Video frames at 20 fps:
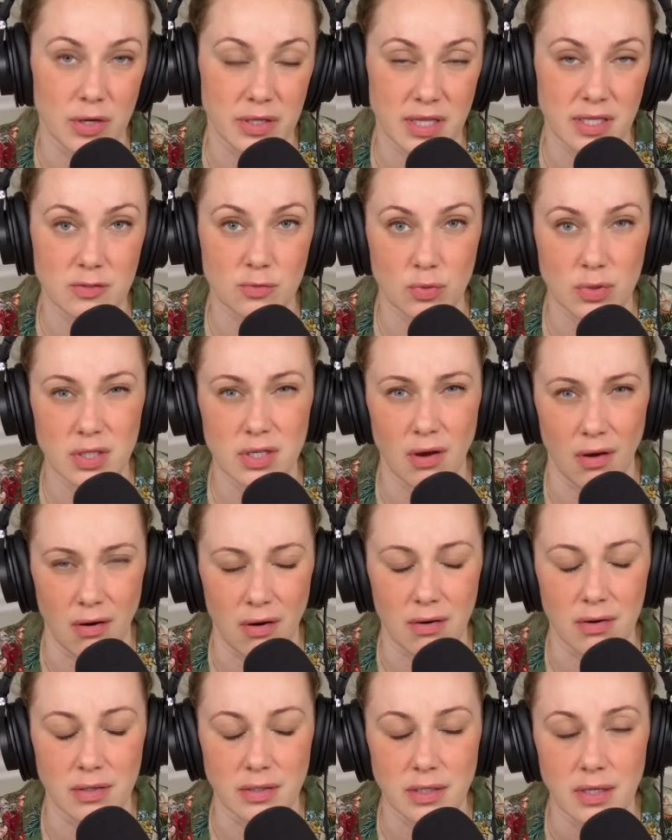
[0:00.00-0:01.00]
And that's really
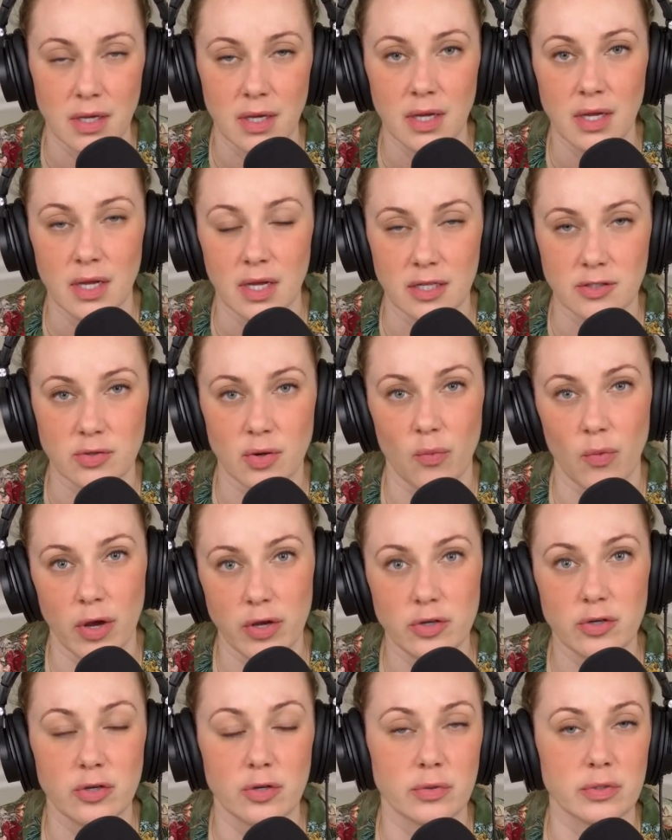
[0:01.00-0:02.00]
hard. And so I want
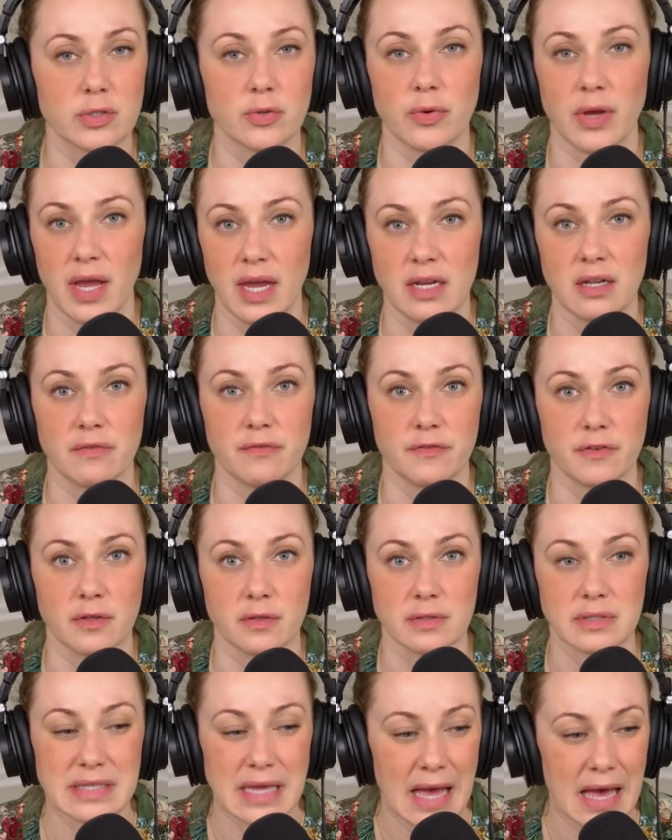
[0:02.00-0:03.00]
you to know it's okay to
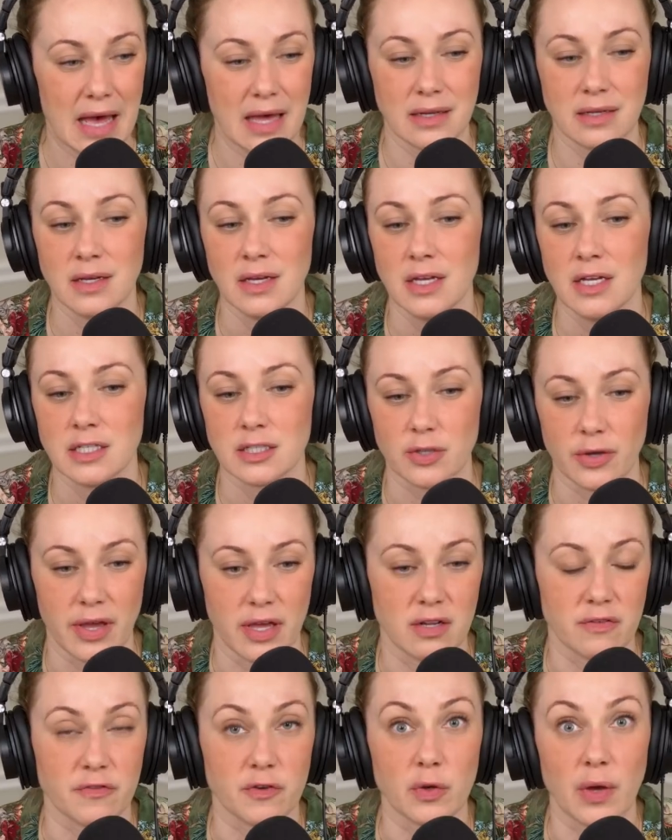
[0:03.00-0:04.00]
feel sad. It's
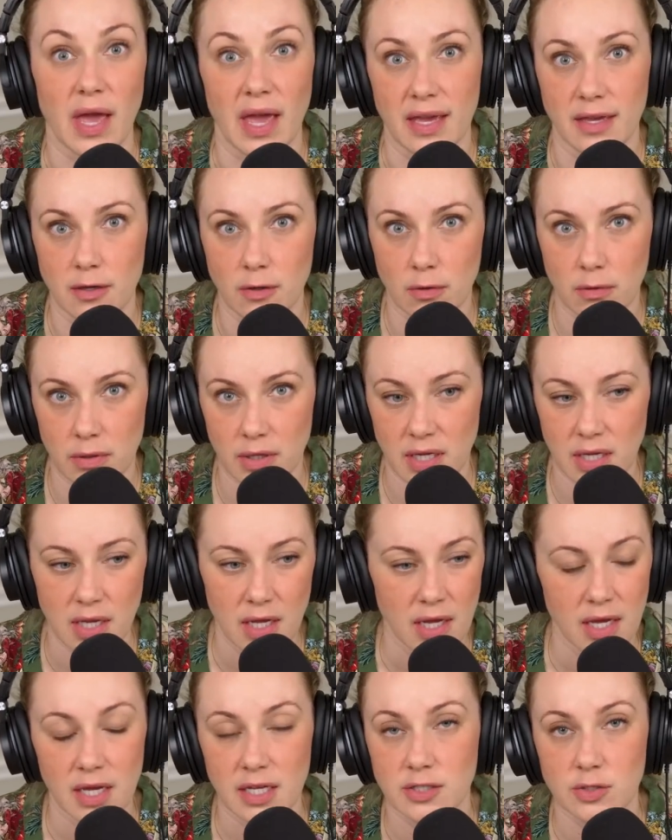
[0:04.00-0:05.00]
okay to feel angry.
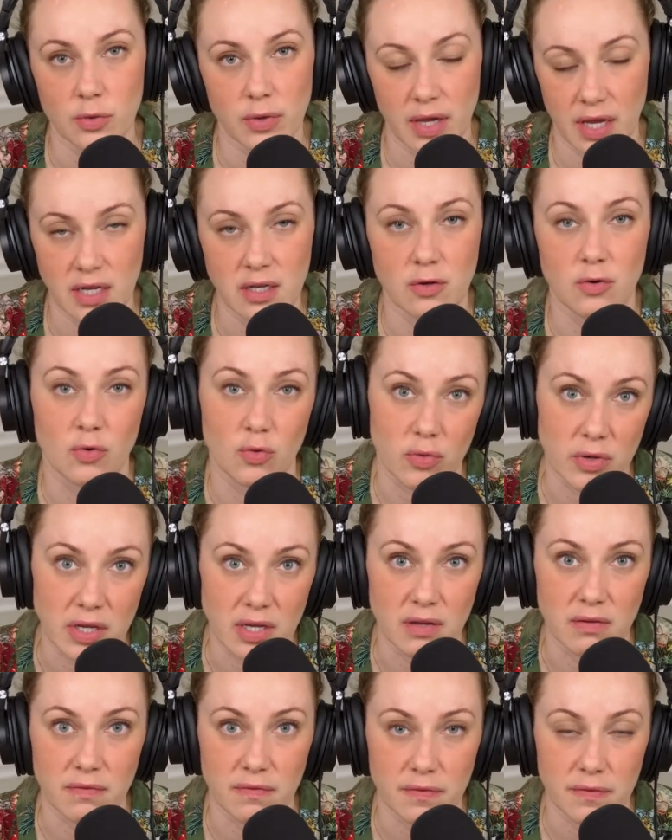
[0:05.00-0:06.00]
It's okay to
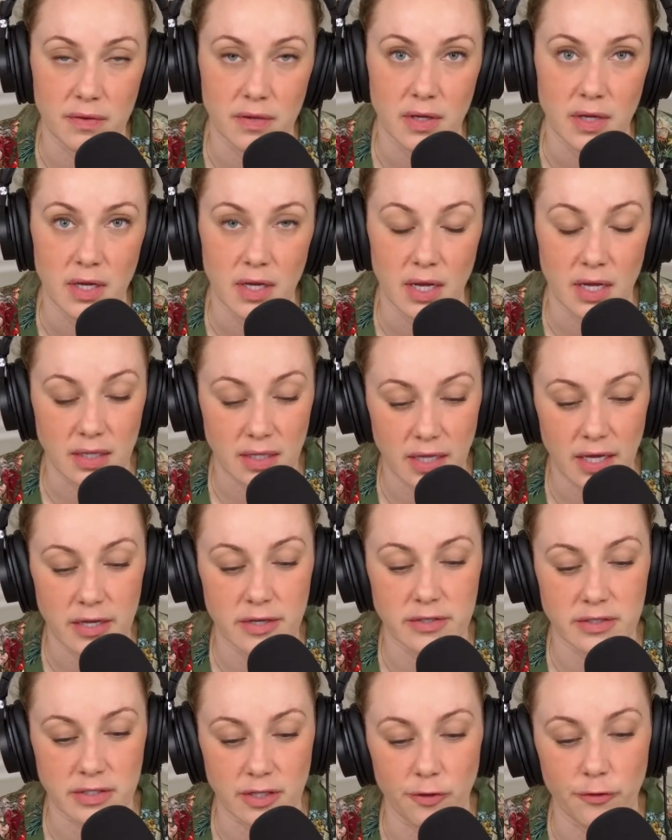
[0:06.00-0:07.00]
grieve and let
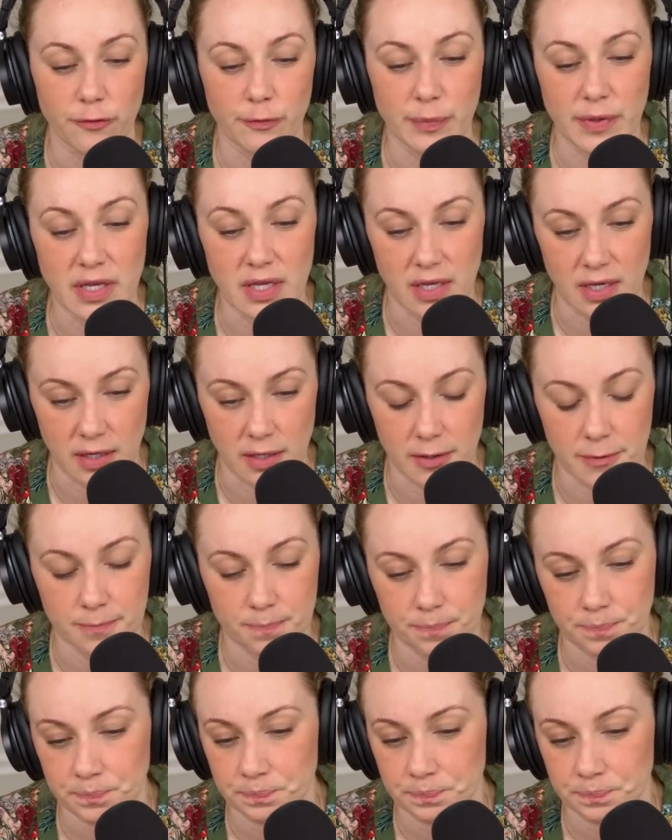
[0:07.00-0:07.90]
yourself be in it.